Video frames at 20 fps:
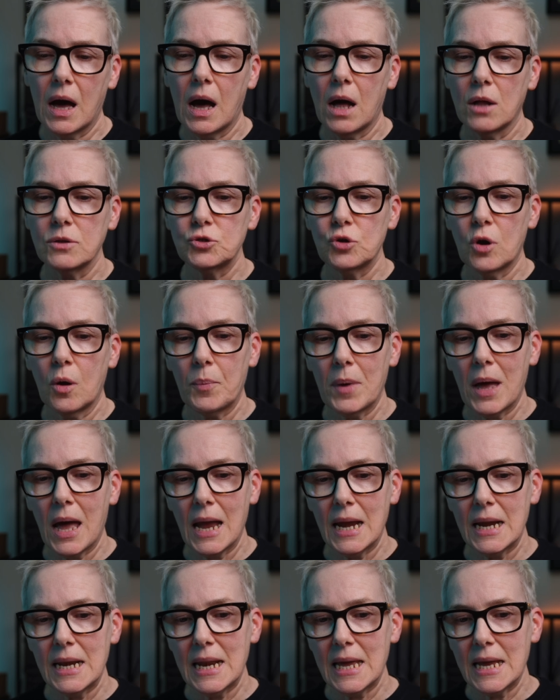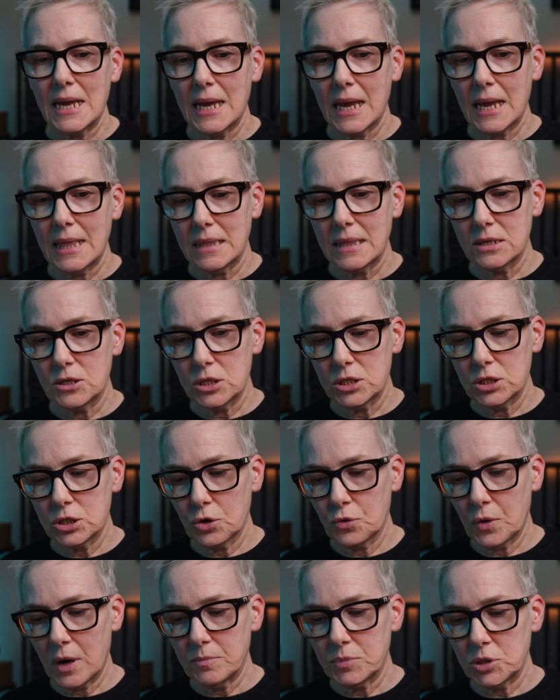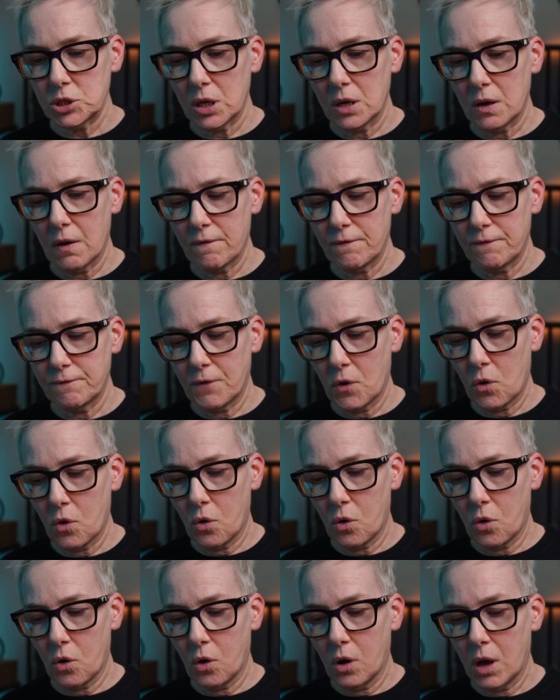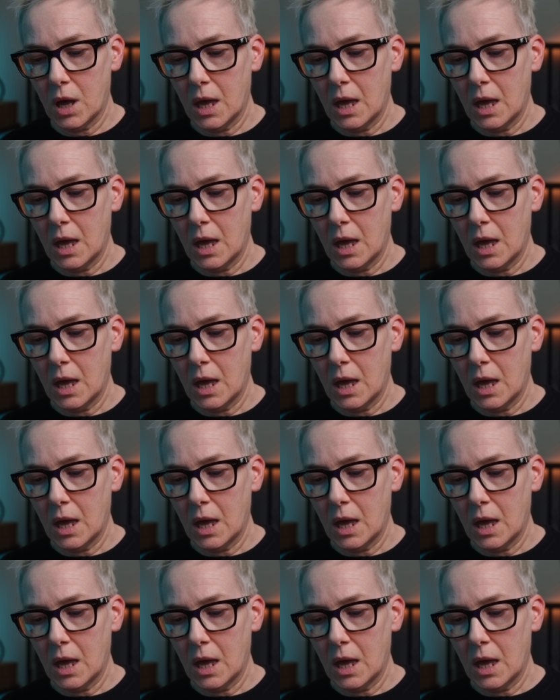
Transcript: I'll drop a link in the description for